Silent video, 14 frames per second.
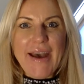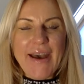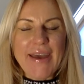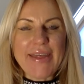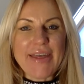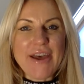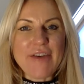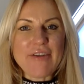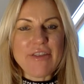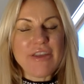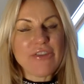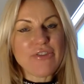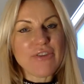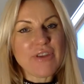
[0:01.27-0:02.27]
Hey there, in
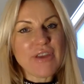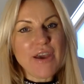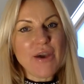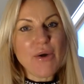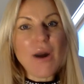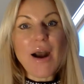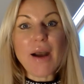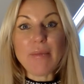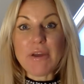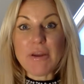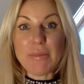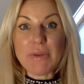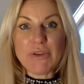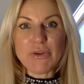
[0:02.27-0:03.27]
this video I'm
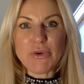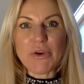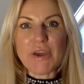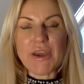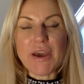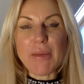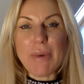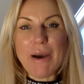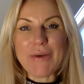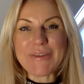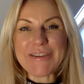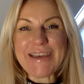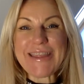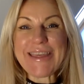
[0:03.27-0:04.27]
going to be talking
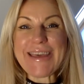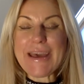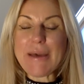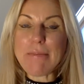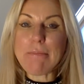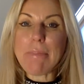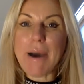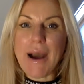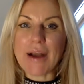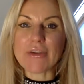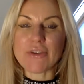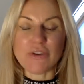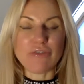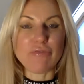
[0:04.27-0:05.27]
about the
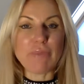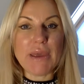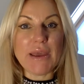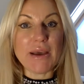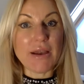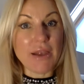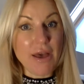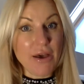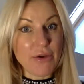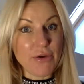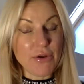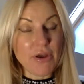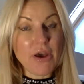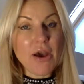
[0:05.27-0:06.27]
impact of being
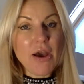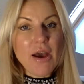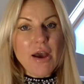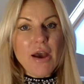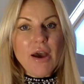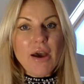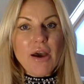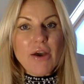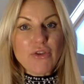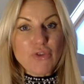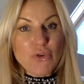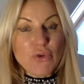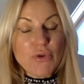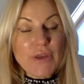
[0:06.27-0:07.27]
alone
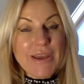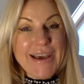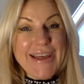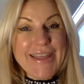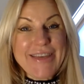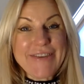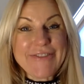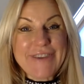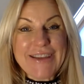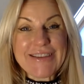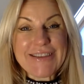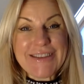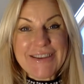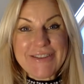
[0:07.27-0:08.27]
during the
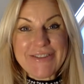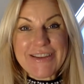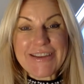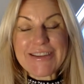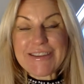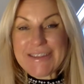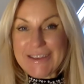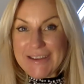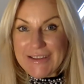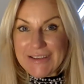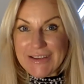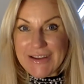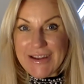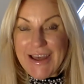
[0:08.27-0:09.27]
festive
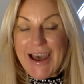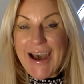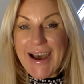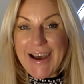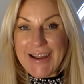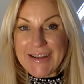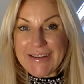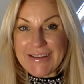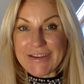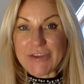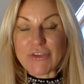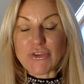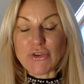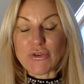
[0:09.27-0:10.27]
season and
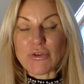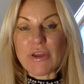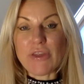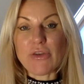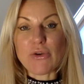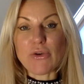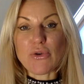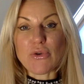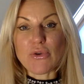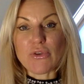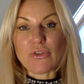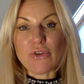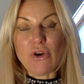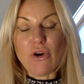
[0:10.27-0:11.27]
during the
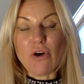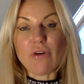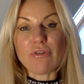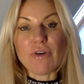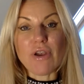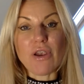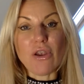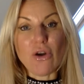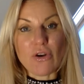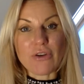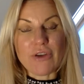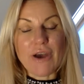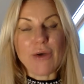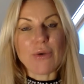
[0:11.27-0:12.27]
course of
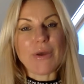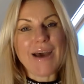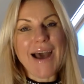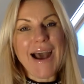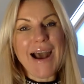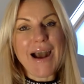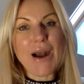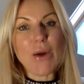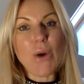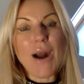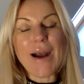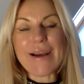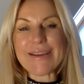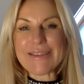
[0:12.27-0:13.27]
lockdown, how
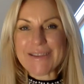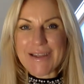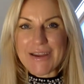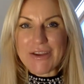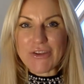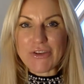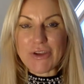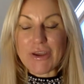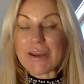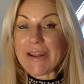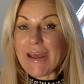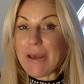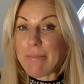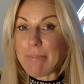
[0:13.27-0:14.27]
isolation can
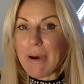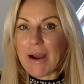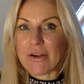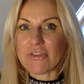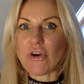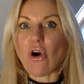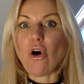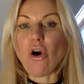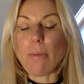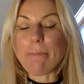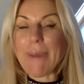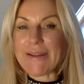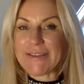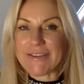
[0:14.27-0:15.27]
impact our
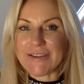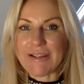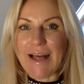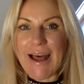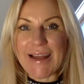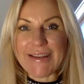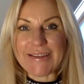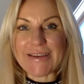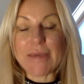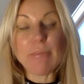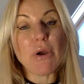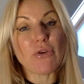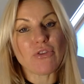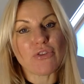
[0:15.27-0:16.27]
mental and
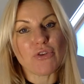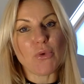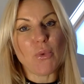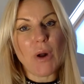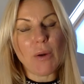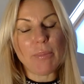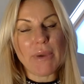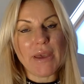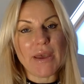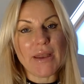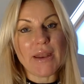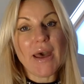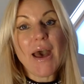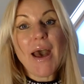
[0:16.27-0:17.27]
emotional
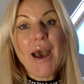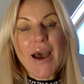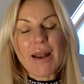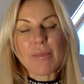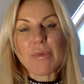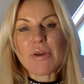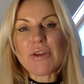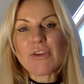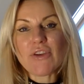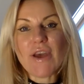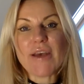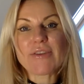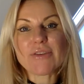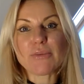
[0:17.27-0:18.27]
well-being, and I'm going to
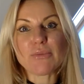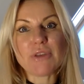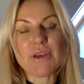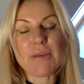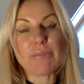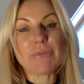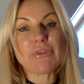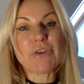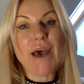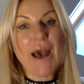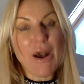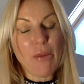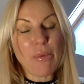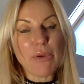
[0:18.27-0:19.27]
share some tips to
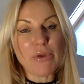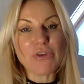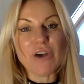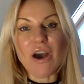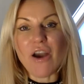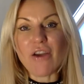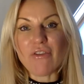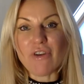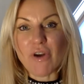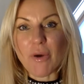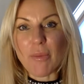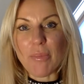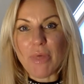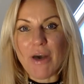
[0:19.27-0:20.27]
help you to
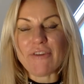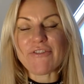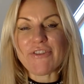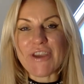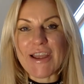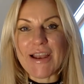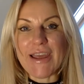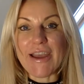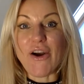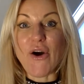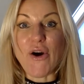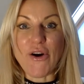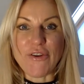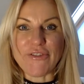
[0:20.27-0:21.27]
overcome that feeling
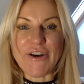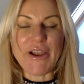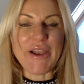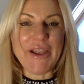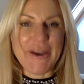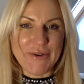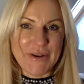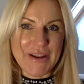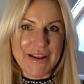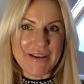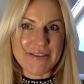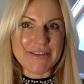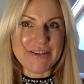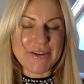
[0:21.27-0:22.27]
of
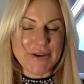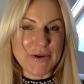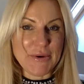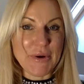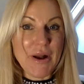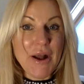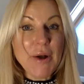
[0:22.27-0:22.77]
loneliness too.